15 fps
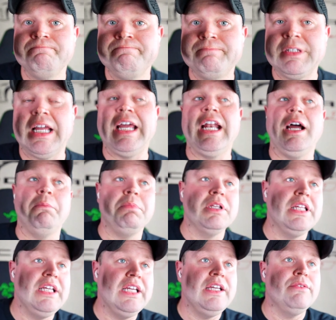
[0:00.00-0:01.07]
and i
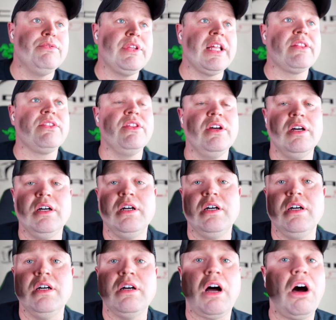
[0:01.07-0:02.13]
believe that
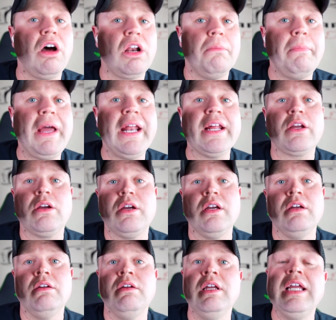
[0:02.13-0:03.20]
the automatic
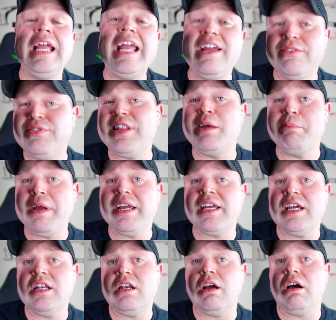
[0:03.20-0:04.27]
if they make
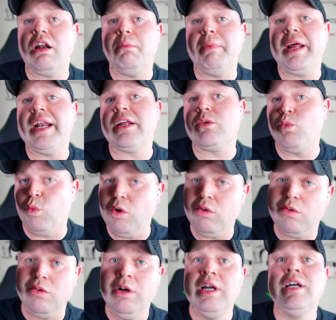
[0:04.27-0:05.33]
it an automatic
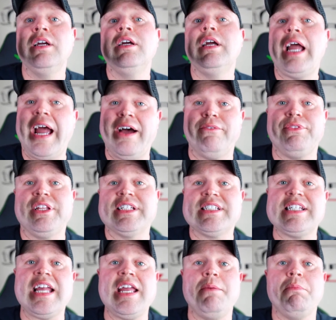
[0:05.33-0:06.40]
will have the
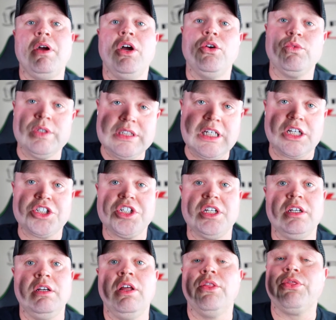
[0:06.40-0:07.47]
same reduction
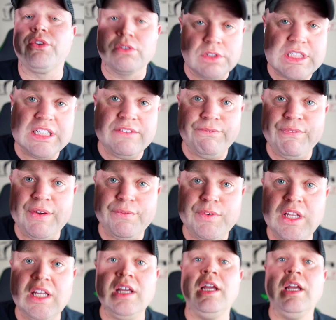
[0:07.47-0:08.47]
1350